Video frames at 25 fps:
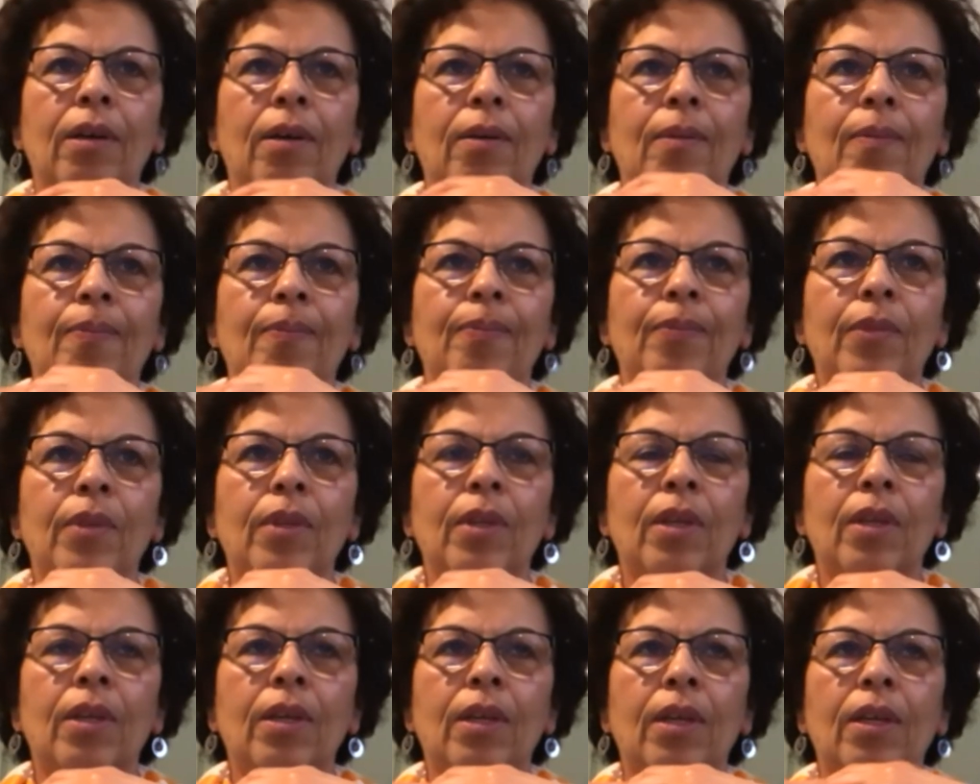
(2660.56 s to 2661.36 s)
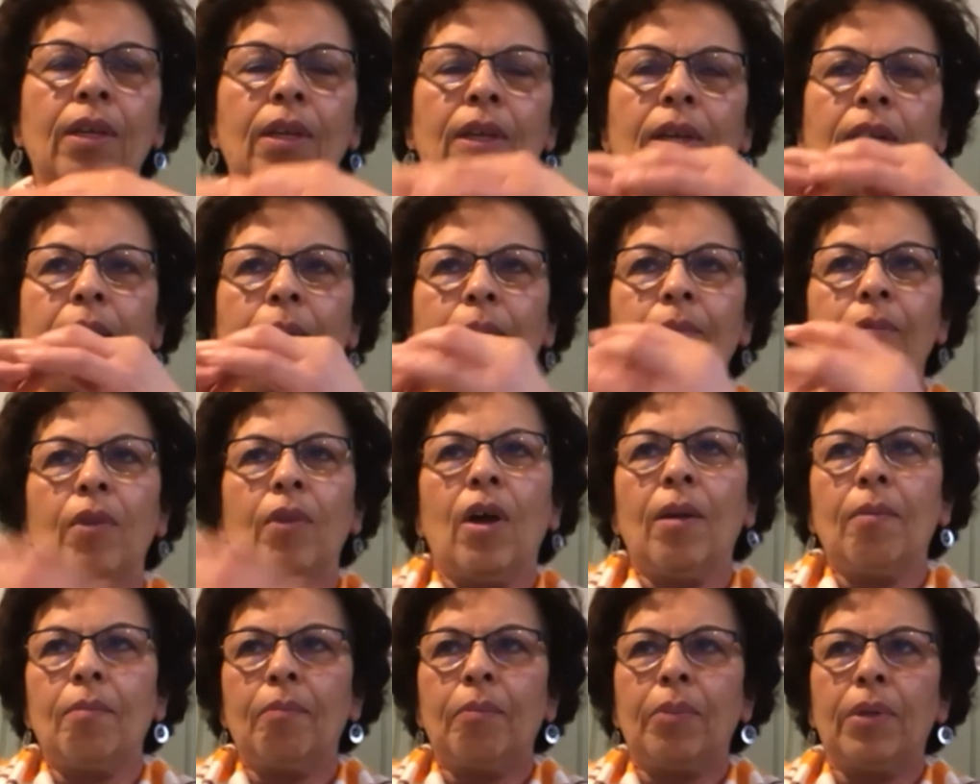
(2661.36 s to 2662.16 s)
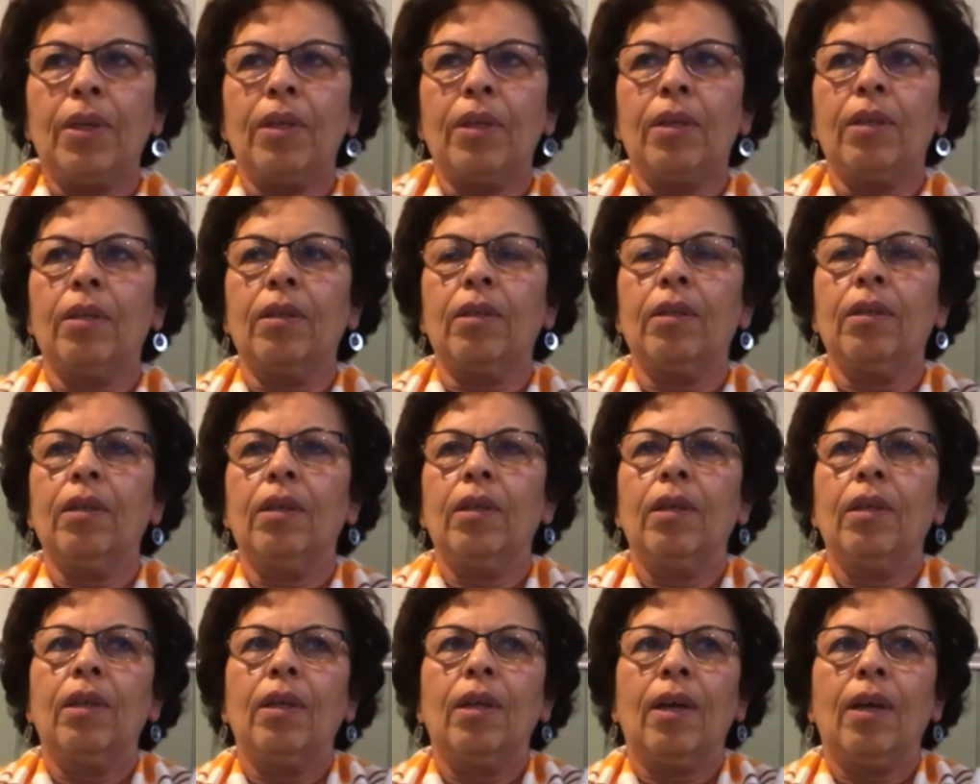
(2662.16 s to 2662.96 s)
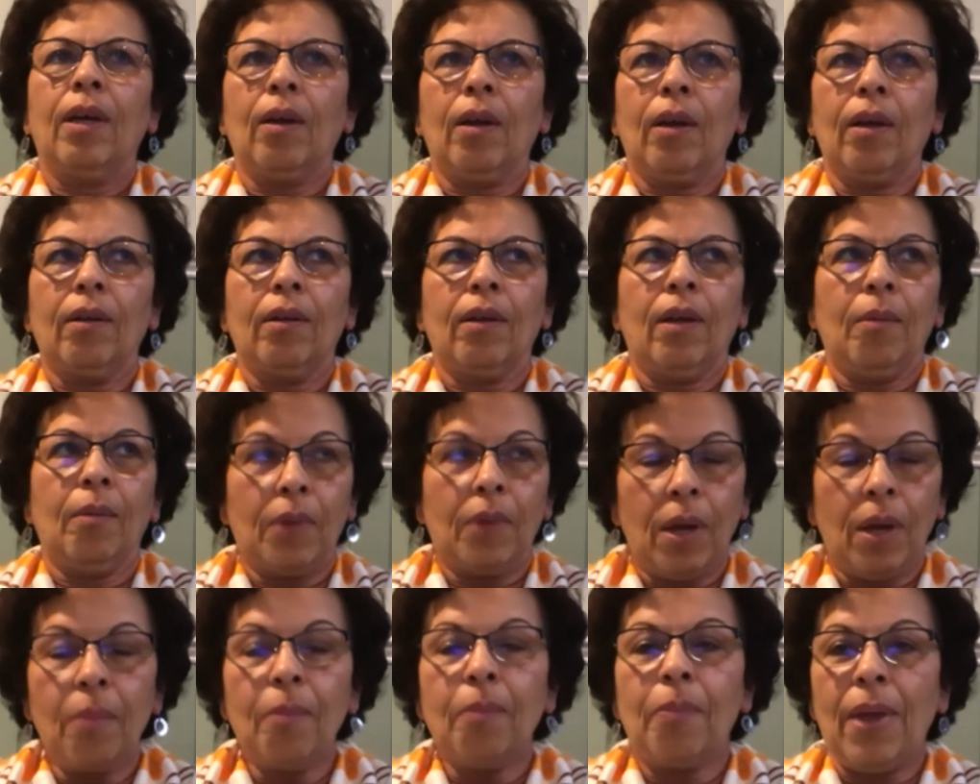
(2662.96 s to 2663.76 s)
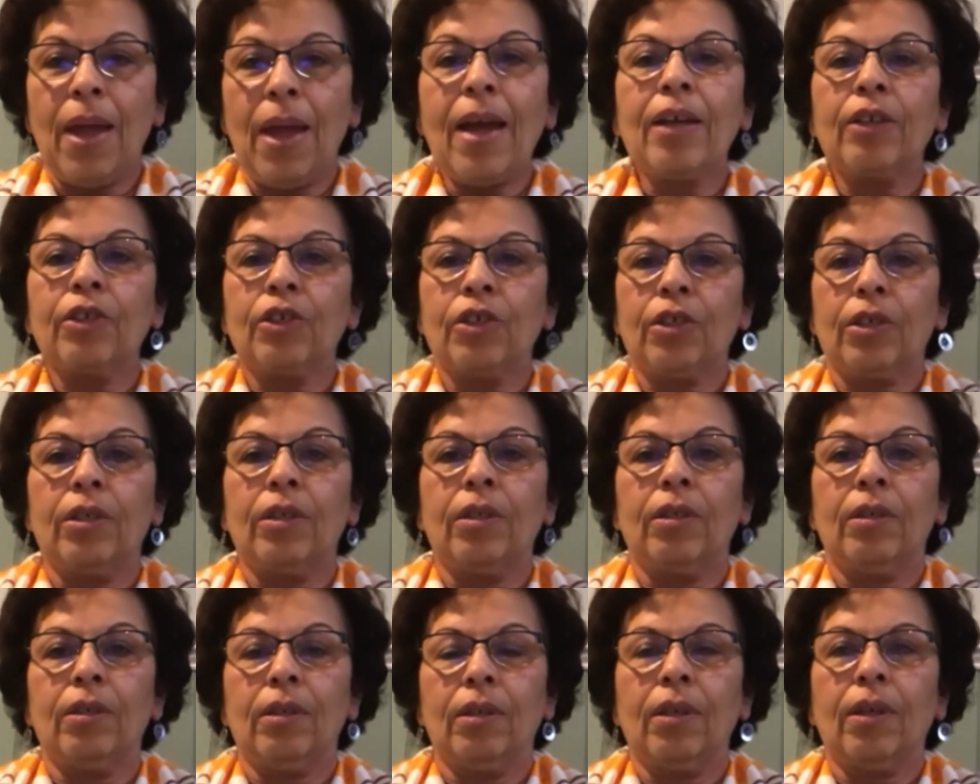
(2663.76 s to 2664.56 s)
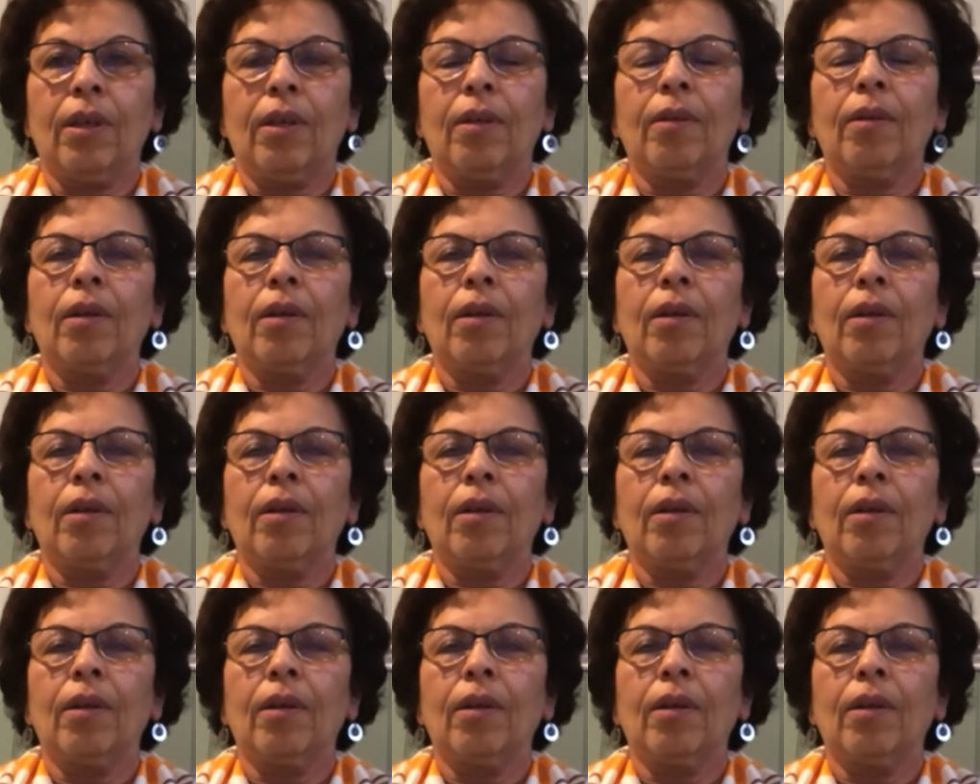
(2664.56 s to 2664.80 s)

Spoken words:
and I'm not being, I'm compassionate,